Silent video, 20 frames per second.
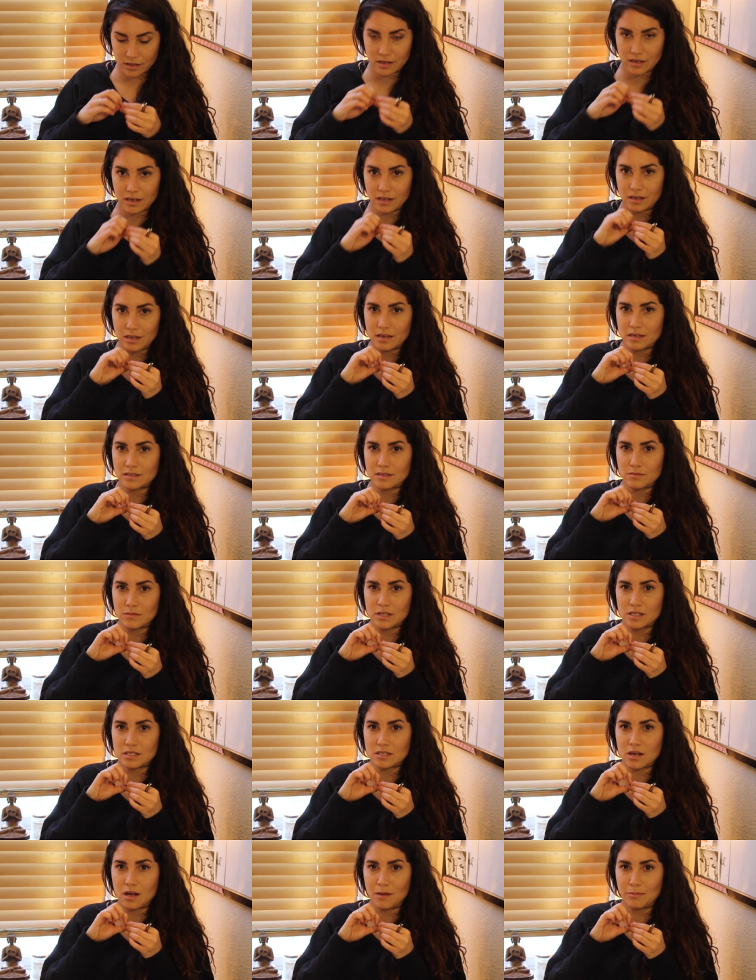you got to get some of
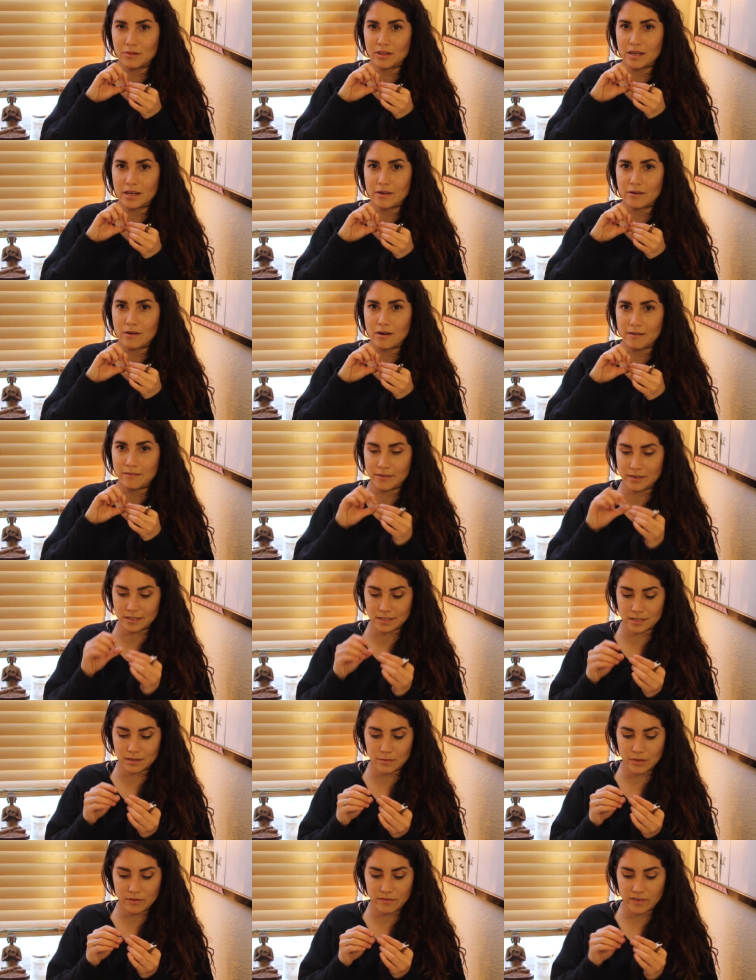the top layer off and it's
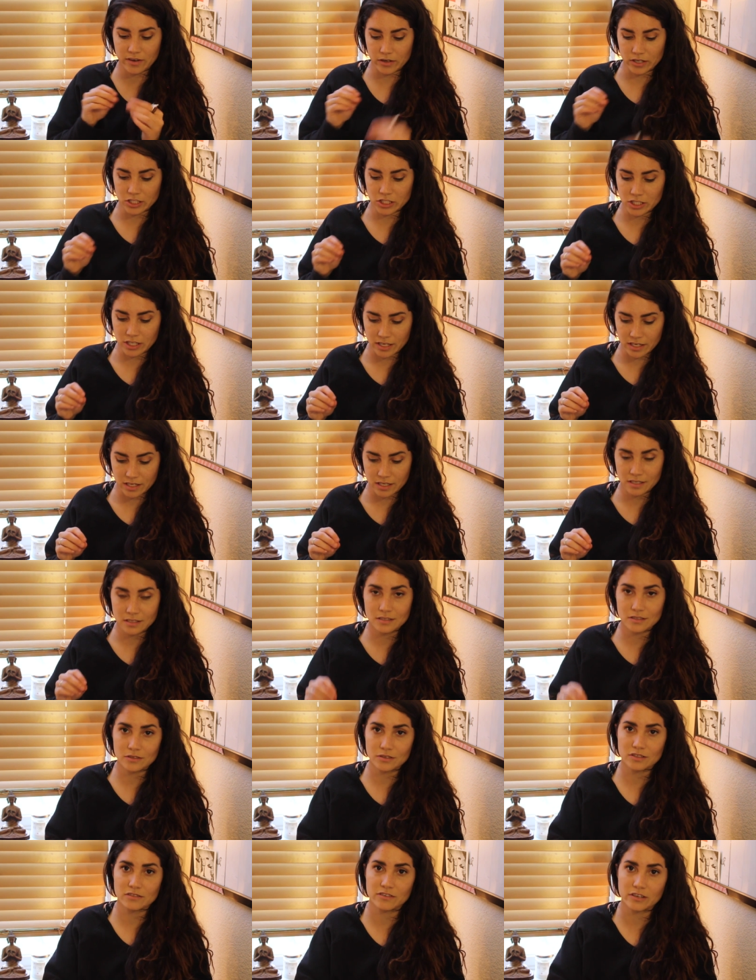going to be very shiny.
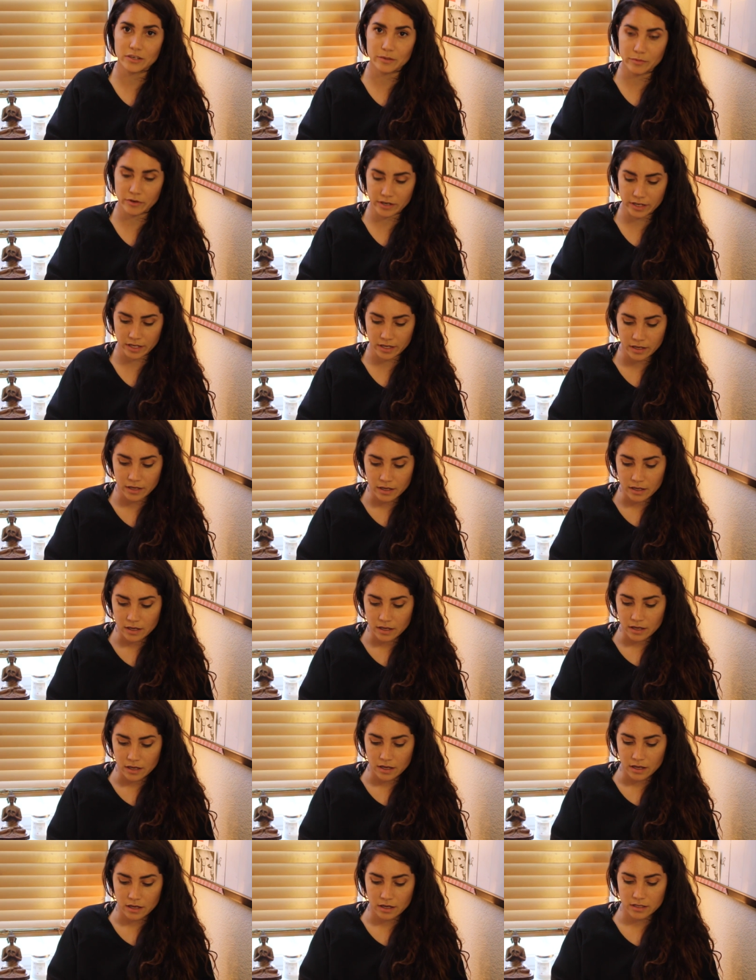So it's very pretty.
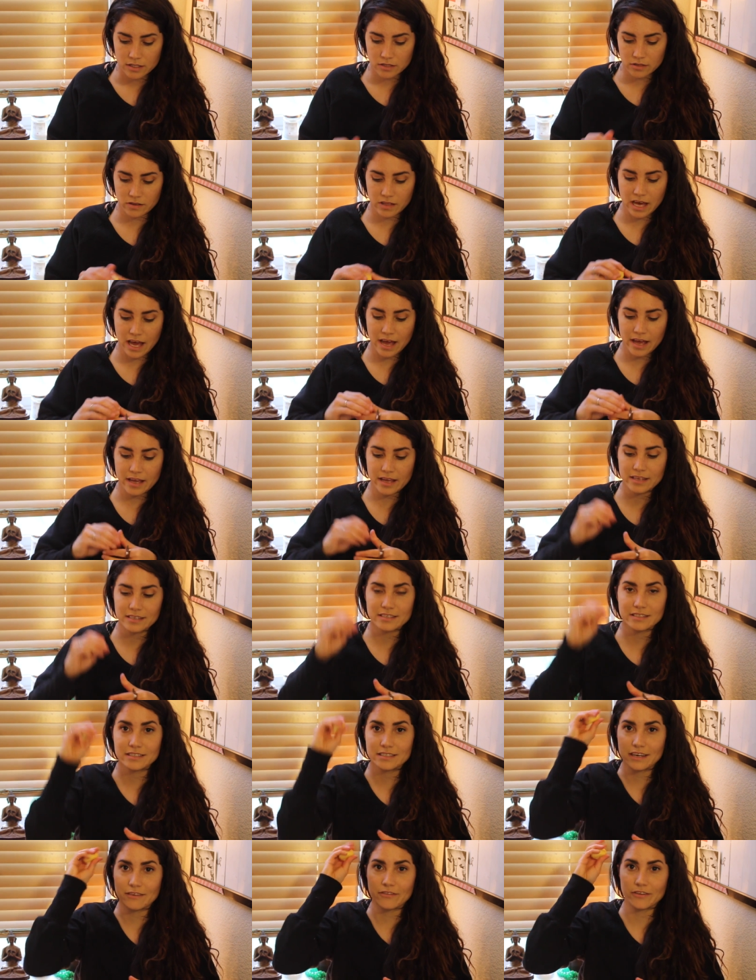So that is
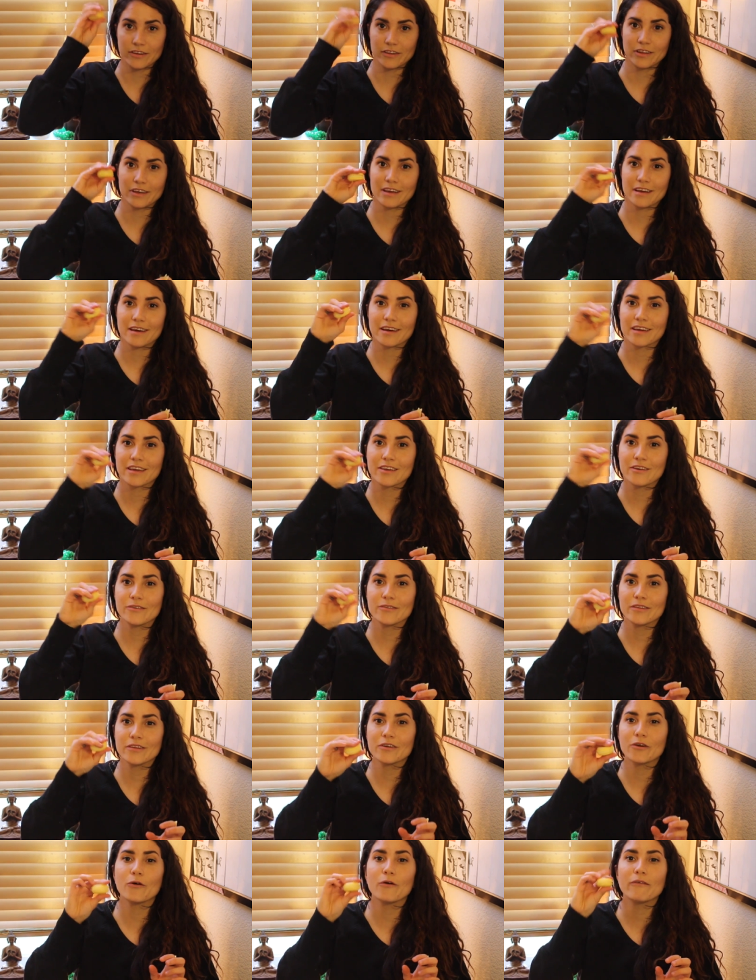definitely a cute
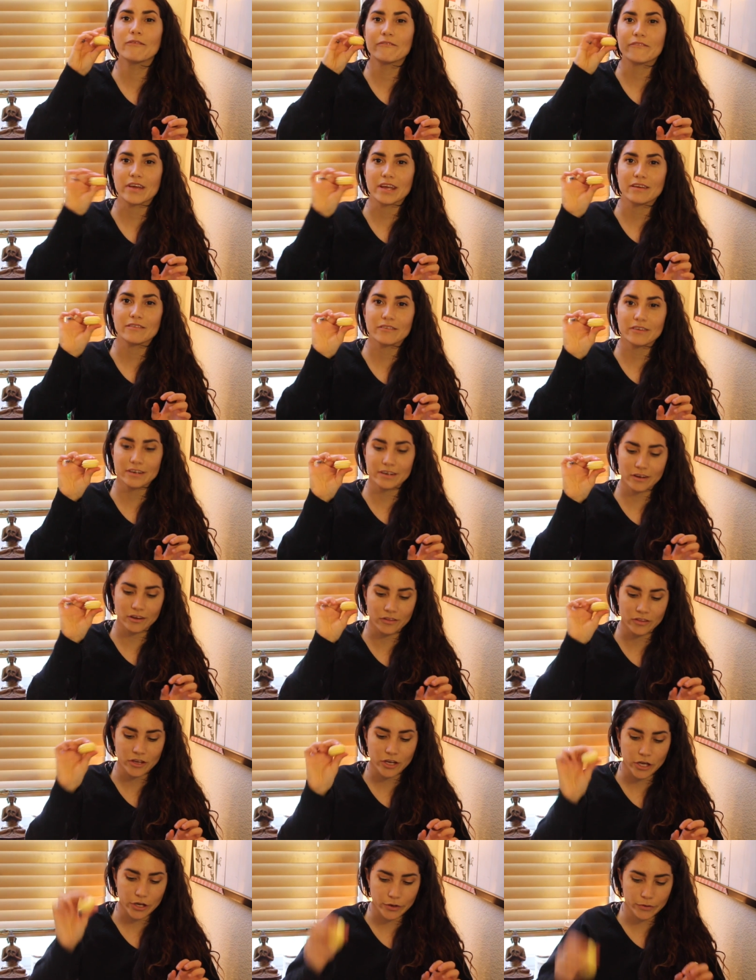little favorite
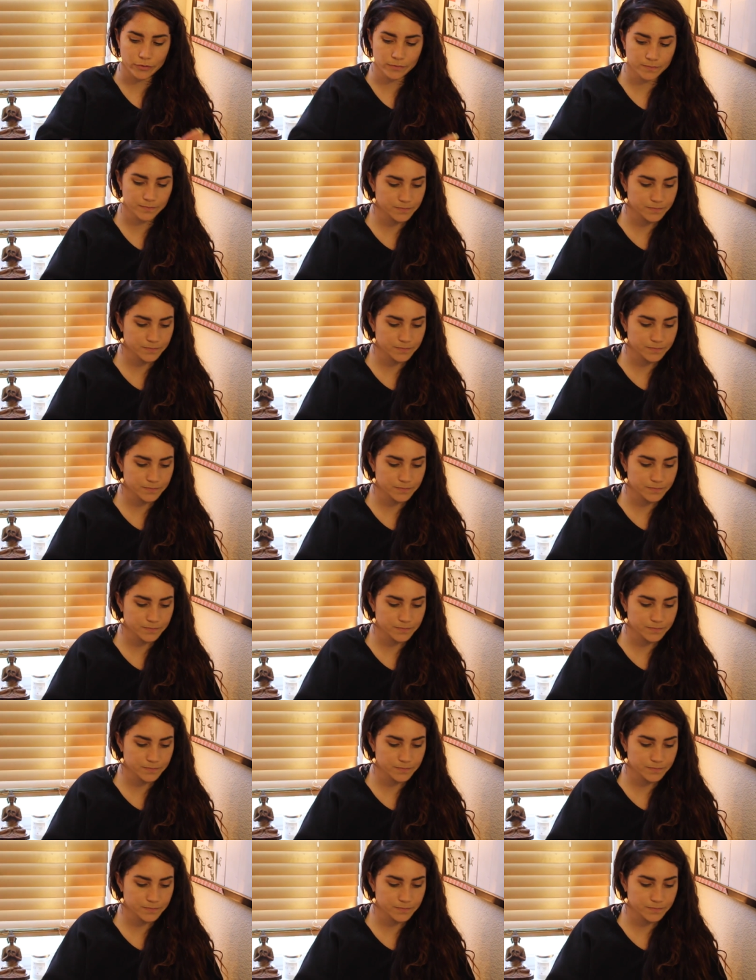on the go.